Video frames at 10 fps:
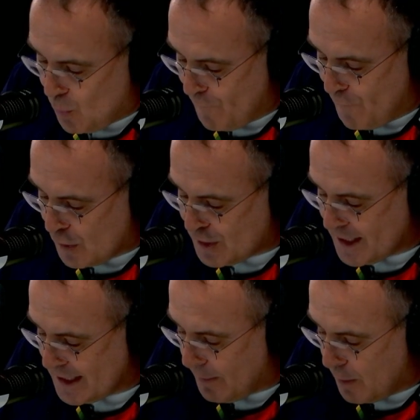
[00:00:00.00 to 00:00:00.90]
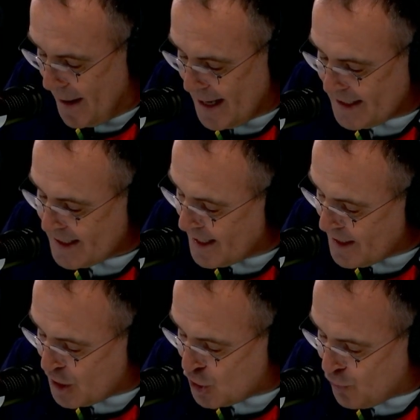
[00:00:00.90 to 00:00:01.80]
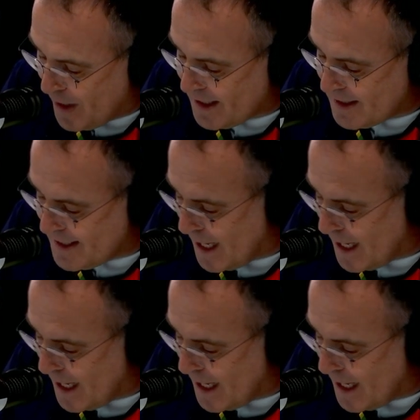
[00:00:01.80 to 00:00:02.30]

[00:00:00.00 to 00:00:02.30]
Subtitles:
True or false, the double bass is in the strings